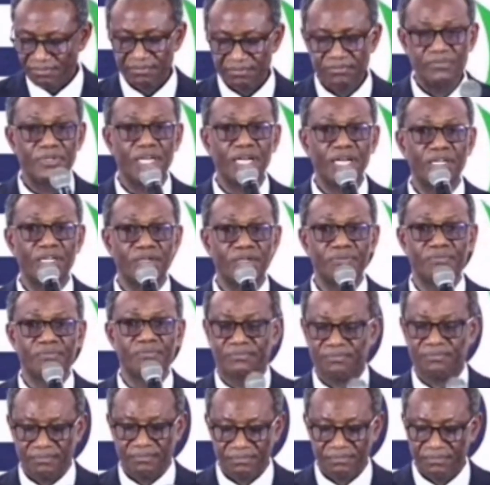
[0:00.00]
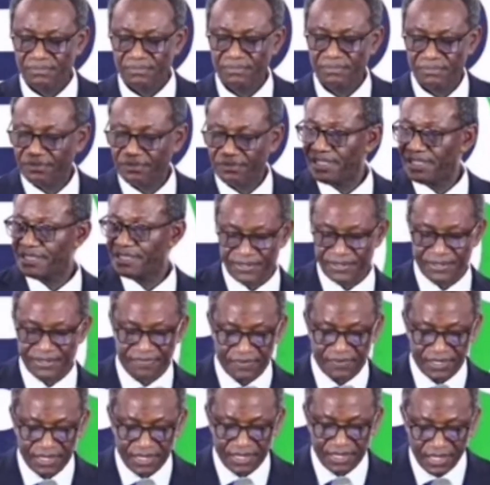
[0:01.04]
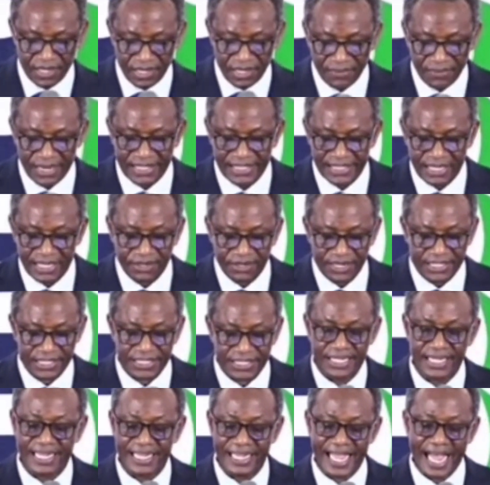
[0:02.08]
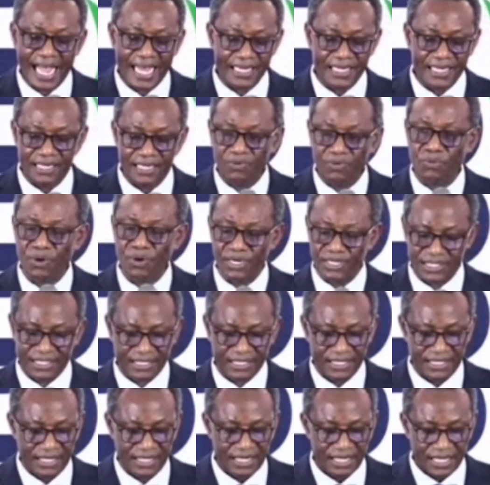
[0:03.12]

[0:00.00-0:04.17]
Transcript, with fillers: Hello? This is off. They were jealously guarding what